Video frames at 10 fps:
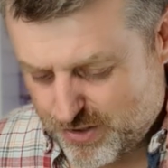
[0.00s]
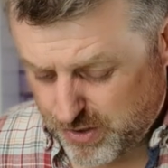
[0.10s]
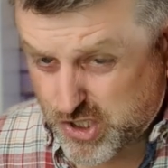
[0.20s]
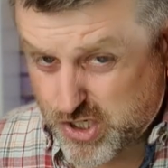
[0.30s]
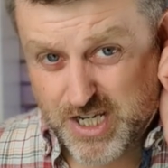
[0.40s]

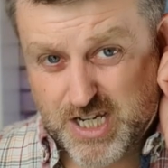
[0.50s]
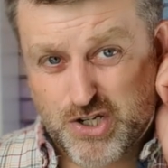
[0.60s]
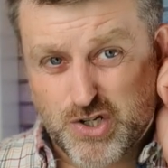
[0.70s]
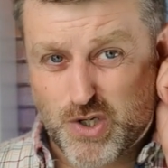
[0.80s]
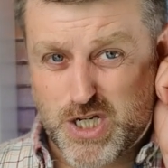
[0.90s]

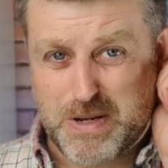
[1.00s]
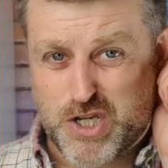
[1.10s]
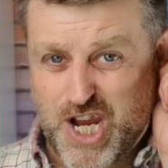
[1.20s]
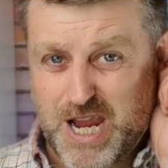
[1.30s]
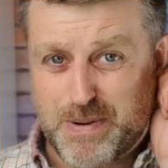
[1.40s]
just looks a bit
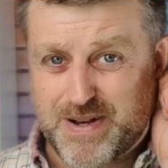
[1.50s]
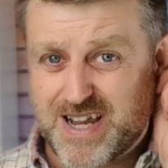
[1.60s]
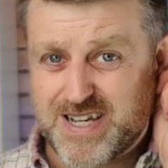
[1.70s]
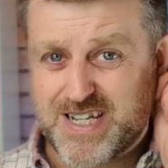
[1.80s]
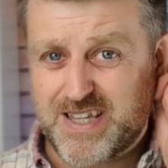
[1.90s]
cheap and
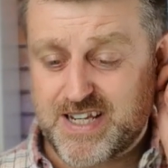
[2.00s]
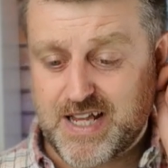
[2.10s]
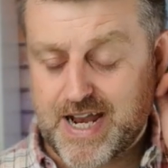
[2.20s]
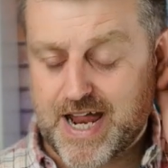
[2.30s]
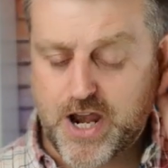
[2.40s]
nasty,
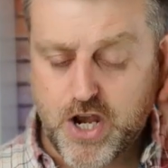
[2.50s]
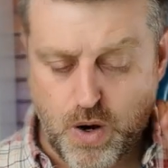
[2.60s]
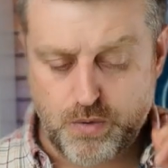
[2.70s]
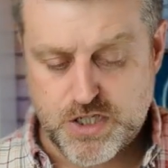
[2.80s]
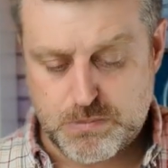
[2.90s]
and I
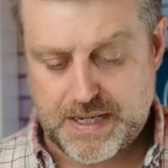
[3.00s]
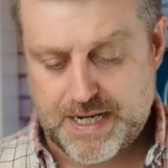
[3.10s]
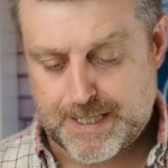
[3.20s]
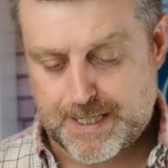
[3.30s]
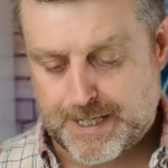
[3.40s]
know there's
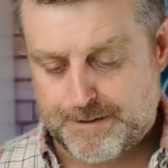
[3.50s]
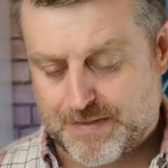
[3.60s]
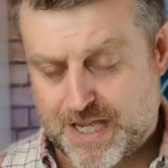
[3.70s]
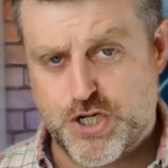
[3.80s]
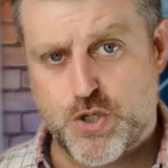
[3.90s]
been
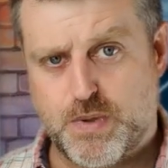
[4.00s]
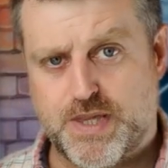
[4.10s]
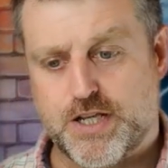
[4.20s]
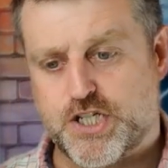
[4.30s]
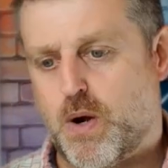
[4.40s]
issues with
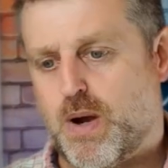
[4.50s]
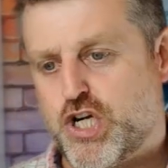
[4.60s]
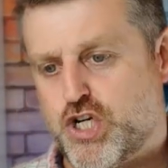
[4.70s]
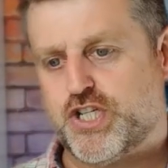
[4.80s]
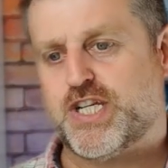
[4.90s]
it. So I
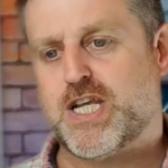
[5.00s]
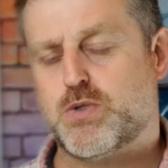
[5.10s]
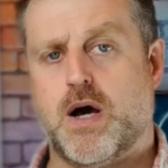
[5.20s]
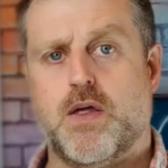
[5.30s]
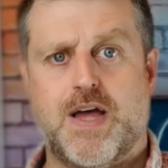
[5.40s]
should say as
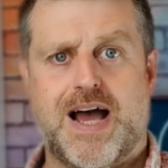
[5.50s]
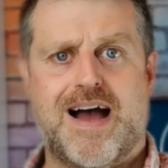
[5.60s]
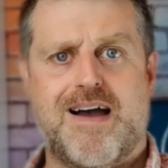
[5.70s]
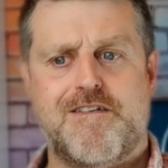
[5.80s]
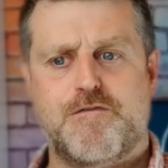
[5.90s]
well that
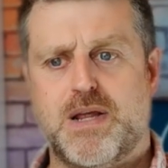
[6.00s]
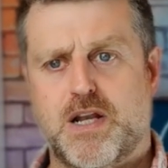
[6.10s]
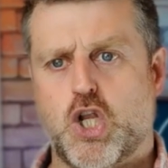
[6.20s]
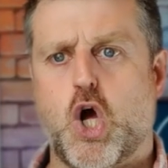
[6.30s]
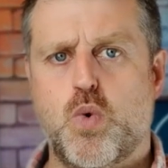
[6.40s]
I've been
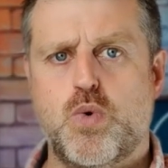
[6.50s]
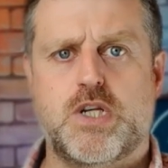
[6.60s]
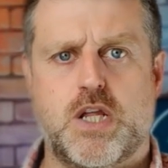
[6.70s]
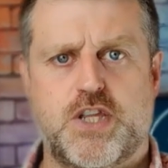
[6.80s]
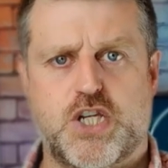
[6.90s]
loaned
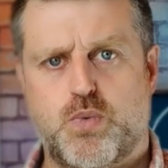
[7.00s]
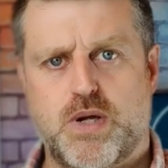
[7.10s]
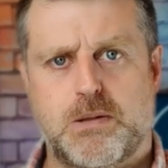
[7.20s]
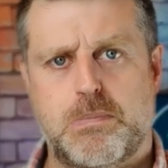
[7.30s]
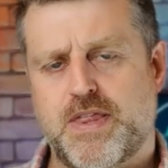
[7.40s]
this
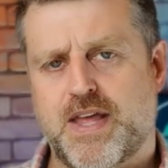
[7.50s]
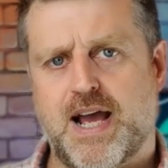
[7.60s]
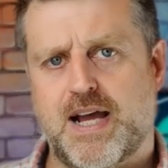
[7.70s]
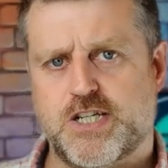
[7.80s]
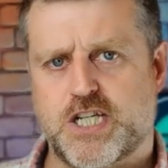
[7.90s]
wheel by the
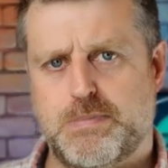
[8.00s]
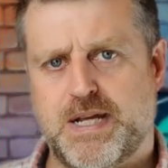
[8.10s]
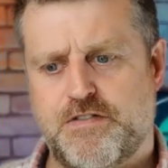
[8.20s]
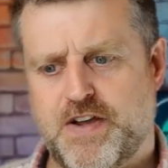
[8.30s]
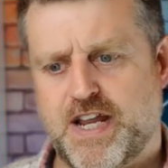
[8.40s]
guys at Speedy
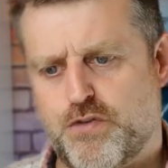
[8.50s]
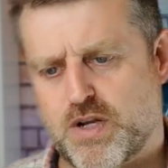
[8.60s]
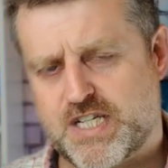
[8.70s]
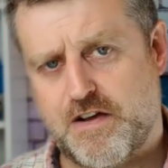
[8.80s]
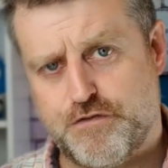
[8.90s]
Feet, and if you want
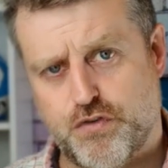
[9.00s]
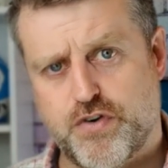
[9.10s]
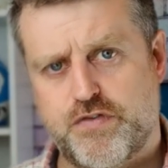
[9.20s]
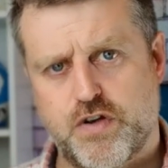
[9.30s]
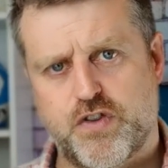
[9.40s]
to see a full
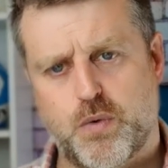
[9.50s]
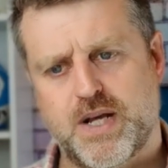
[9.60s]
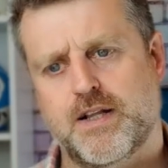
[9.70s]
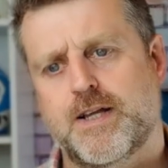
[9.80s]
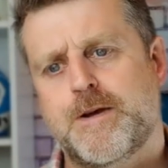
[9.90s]
review of the
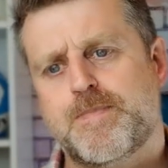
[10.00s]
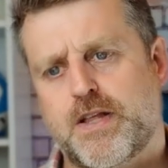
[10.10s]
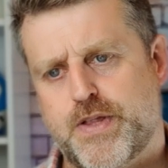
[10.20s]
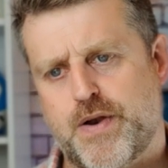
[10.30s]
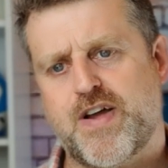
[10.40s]
wheel,
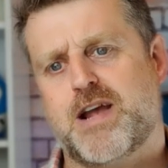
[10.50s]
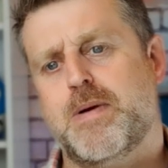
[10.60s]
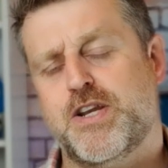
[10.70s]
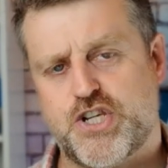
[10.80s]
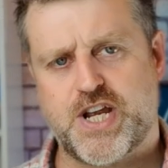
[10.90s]
then I
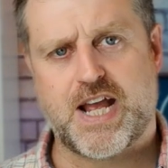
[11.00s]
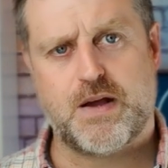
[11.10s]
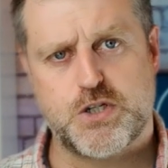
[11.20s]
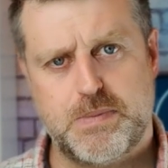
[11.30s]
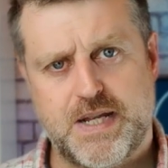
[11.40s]
recommend you check out
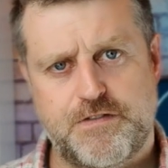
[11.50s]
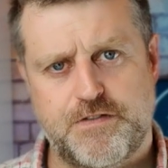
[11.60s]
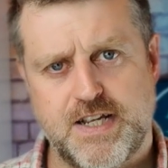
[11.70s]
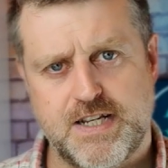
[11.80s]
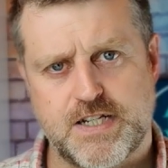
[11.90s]
Speedy
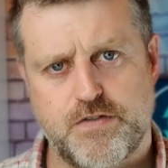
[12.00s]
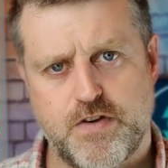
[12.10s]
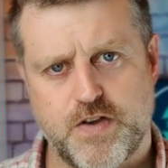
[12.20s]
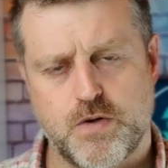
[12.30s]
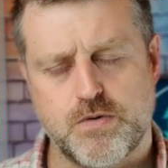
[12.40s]
Feet's
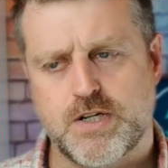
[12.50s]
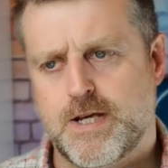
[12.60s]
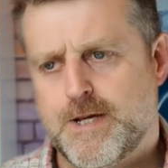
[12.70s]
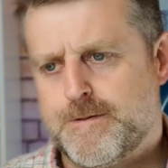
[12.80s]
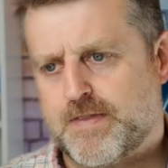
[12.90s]
reviews,
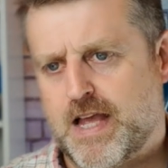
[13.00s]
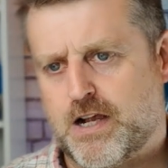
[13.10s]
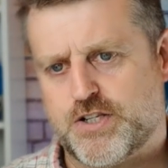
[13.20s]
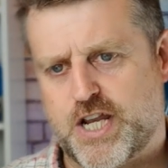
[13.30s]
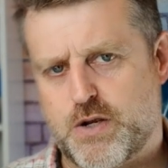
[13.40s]

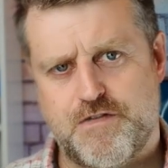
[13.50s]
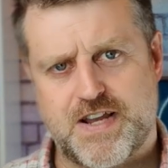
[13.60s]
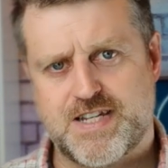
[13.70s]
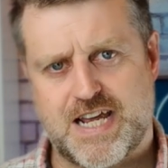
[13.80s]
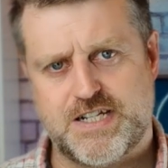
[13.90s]
because they do a
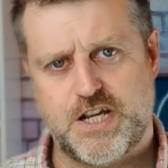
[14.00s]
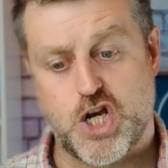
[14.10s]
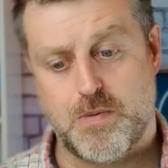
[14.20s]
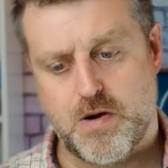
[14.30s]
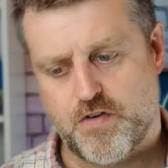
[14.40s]
fantastic
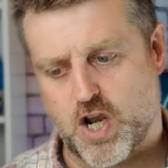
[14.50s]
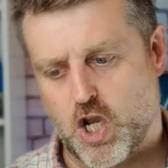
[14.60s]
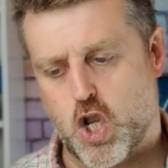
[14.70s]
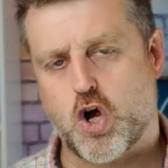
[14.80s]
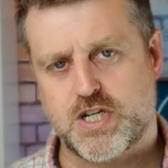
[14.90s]
job over a
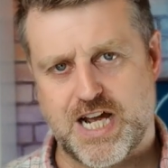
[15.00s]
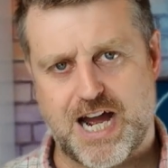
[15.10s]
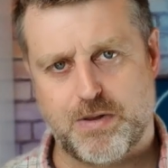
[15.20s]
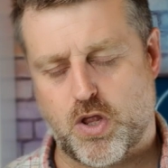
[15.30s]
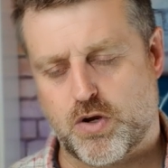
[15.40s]
long time,
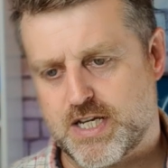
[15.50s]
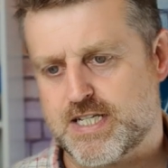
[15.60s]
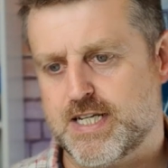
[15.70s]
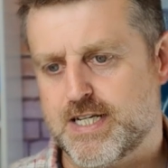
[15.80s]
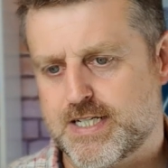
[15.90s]
a long
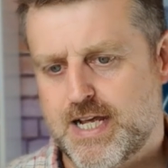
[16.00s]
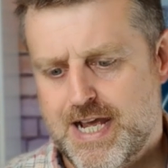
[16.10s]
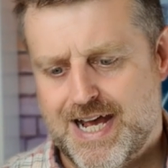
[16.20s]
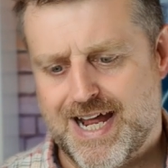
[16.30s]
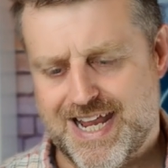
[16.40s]
distance.
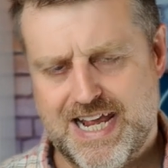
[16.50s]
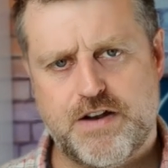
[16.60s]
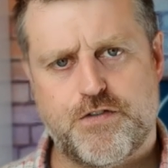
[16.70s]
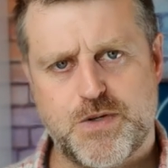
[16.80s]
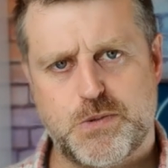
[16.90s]
And Ian
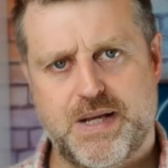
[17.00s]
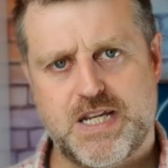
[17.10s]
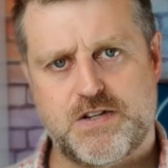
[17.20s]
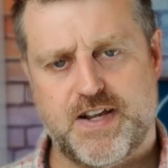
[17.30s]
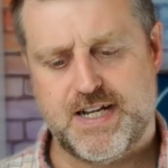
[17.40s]
from Speedy
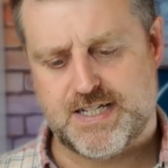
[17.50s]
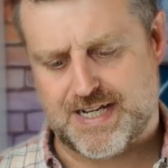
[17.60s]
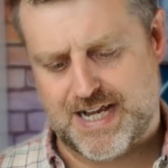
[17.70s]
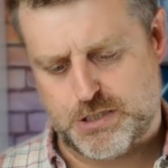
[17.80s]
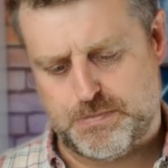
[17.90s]
Feet
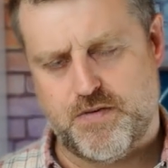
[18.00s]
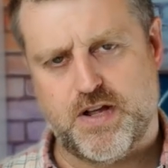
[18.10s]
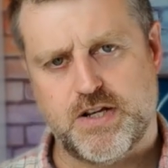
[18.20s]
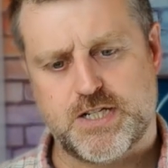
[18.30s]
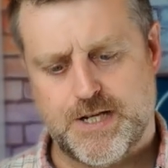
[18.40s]

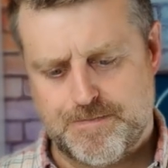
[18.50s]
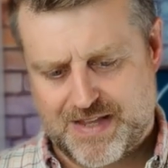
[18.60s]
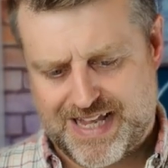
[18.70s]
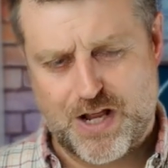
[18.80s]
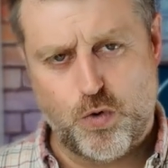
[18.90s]
experienced
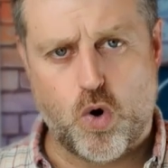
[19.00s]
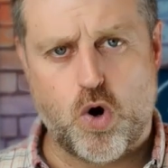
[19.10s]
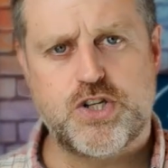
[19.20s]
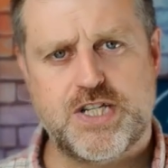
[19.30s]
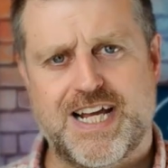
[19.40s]
getting
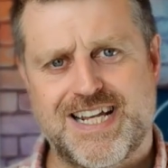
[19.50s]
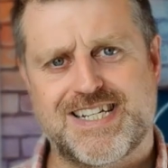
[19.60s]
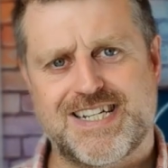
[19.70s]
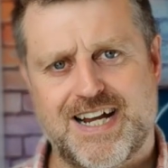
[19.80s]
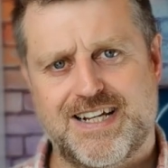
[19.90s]
water
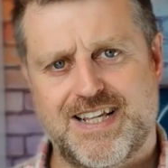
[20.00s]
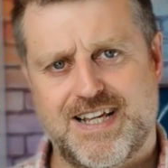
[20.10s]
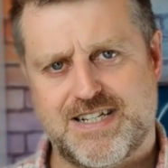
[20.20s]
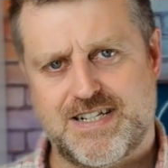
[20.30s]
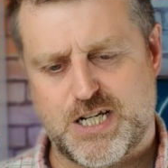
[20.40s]
inside
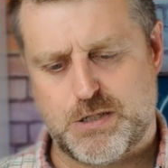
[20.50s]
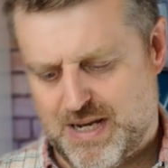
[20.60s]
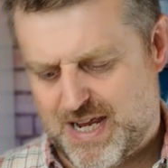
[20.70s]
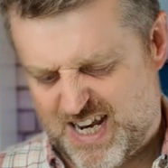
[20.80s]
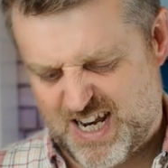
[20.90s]
this
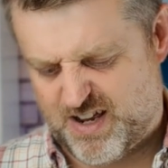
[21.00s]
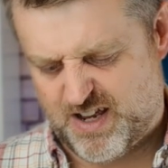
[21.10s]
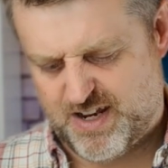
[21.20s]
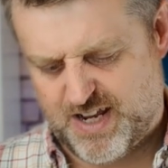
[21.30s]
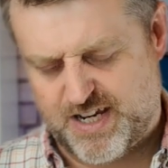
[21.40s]
display,
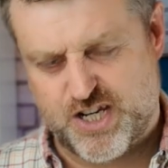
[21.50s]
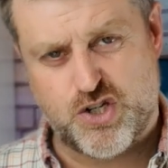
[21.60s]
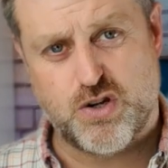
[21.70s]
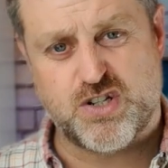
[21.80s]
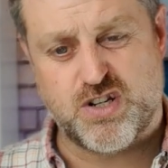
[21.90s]
and it
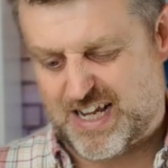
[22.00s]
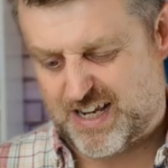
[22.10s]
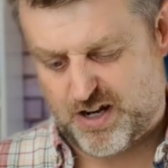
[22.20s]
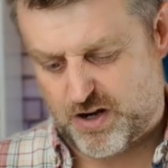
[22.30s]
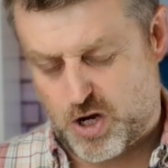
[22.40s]
does kind
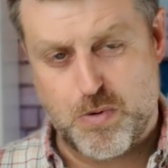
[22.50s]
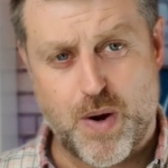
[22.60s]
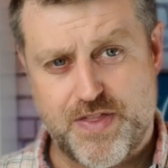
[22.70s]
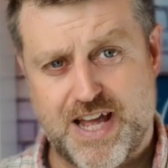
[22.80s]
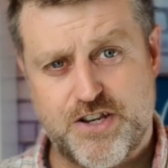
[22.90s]
of come away
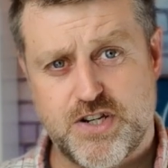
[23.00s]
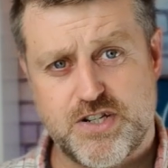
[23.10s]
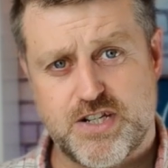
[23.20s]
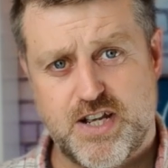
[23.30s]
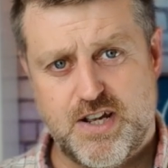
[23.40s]
the
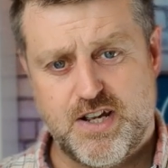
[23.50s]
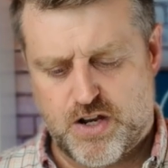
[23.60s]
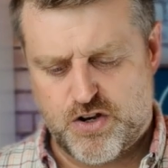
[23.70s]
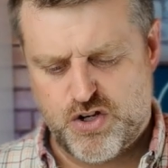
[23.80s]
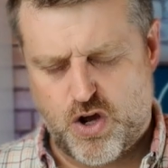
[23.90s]
edges,
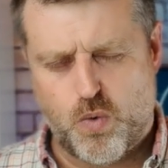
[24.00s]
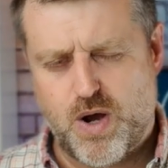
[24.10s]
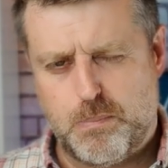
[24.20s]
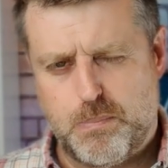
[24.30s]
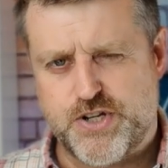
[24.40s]
not
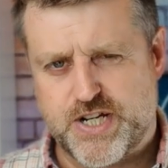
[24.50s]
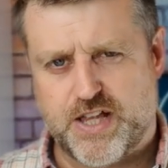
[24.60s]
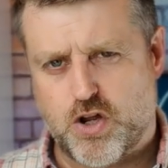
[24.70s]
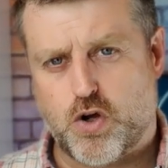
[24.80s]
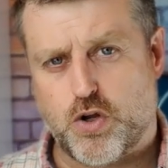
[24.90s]
well put together
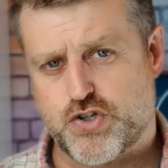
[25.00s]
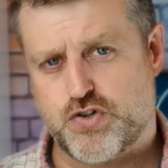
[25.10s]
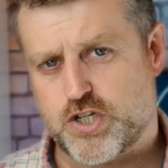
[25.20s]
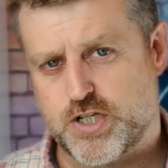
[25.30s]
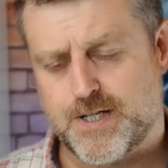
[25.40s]
or
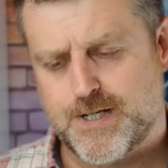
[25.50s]
constructed.